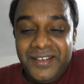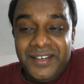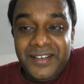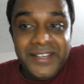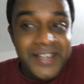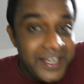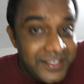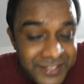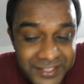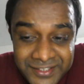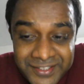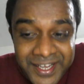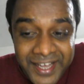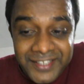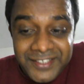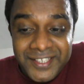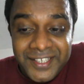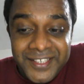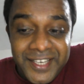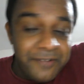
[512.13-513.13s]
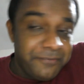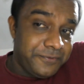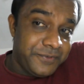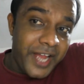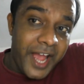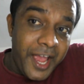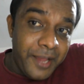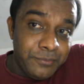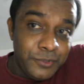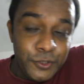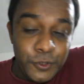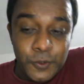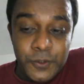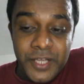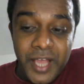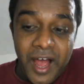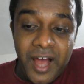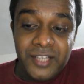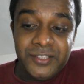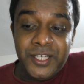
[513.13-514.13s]
doesn't get enough time to
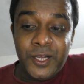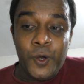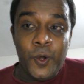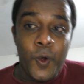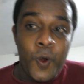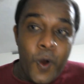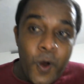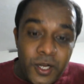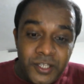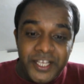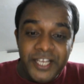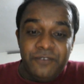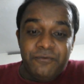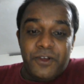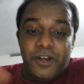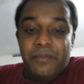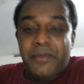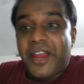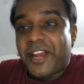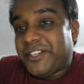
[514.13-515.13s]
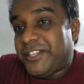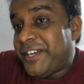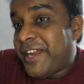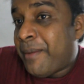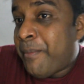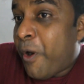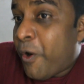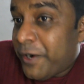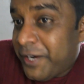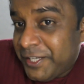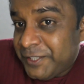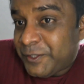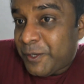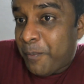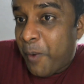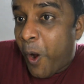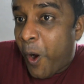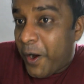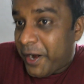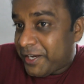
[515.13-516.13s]
gather all the information about his
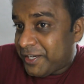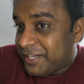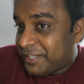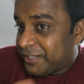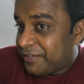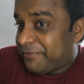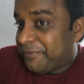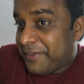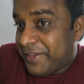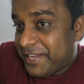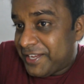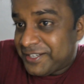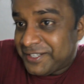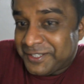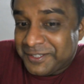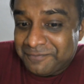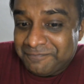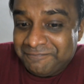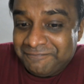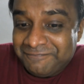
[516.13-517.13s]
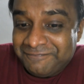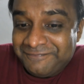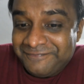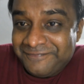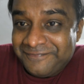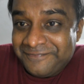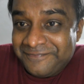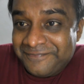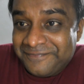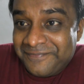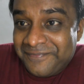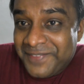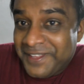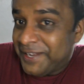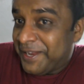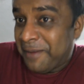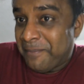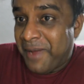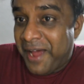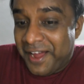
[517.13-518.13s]
opponent in the field
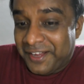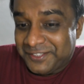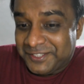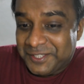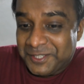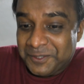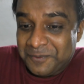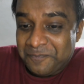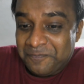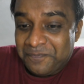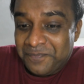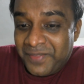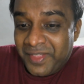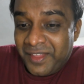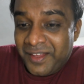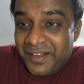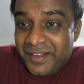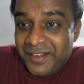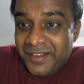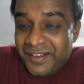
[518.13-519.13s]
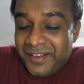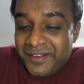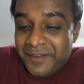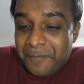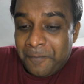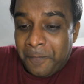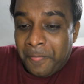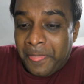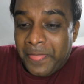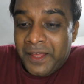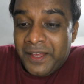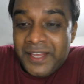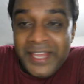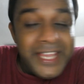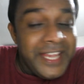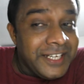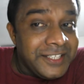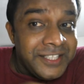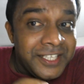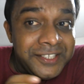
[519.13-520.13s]
in a match. He
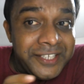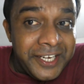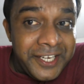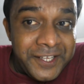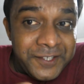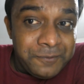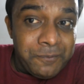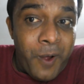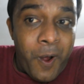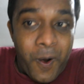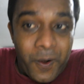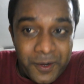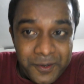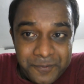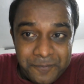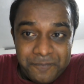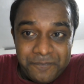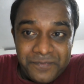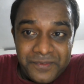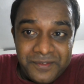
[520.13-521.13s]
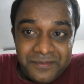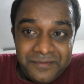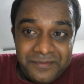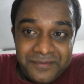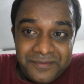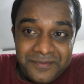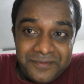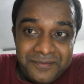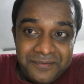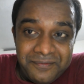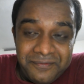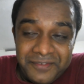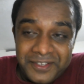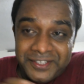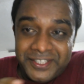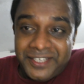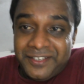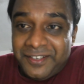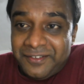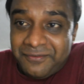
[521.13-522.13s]
hit the tennis ball
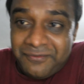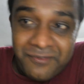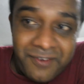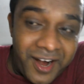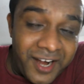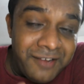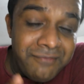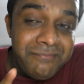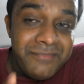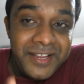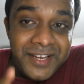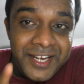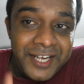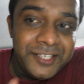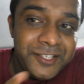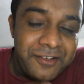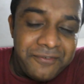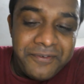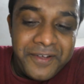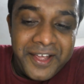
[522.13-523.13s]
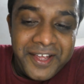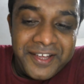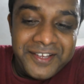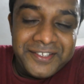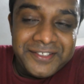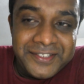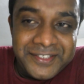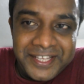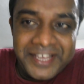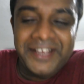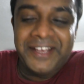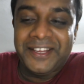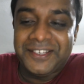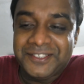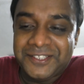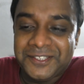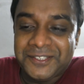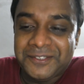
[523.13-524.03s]
within 1/1000th of a second.